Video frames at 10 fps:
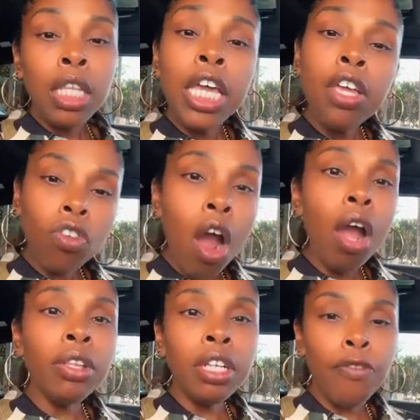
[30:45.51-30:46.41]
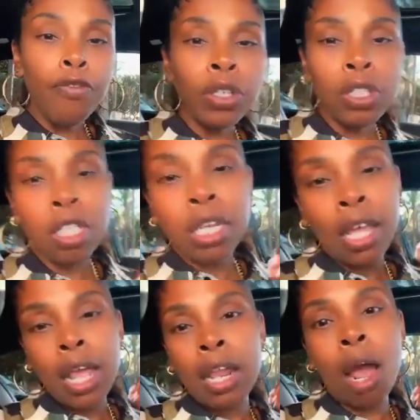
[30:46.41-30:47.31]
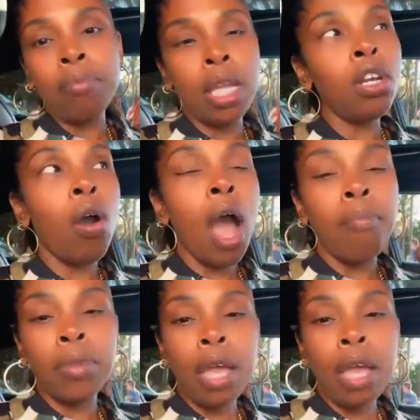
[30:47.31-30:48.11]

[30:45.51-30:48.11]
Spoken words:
these are the differences, and I'm